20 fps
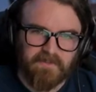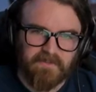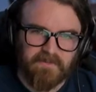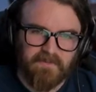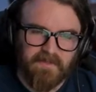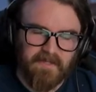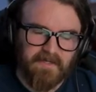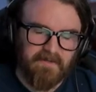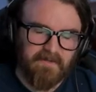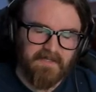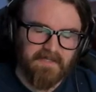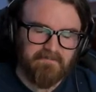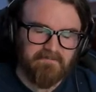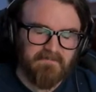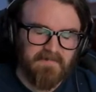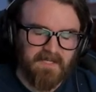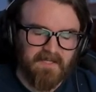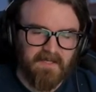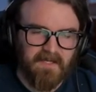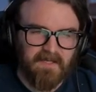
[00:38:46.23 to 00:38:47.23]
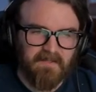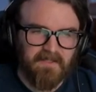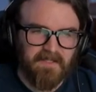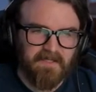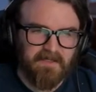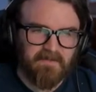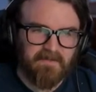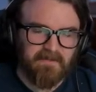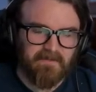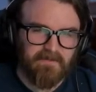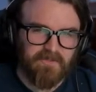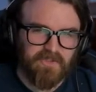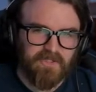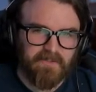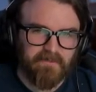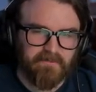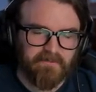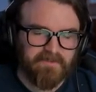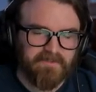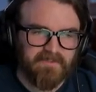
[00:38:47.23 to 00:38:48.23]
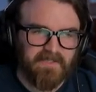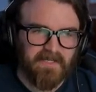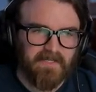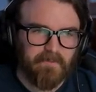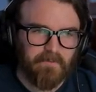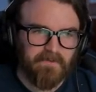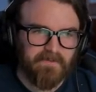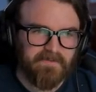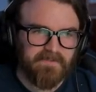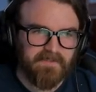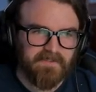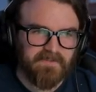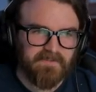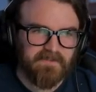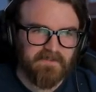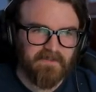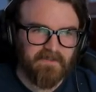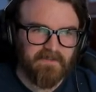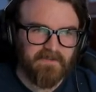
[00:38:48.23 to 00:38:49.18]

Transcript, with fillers: And I don't know, I, I liked their general design with the seasons.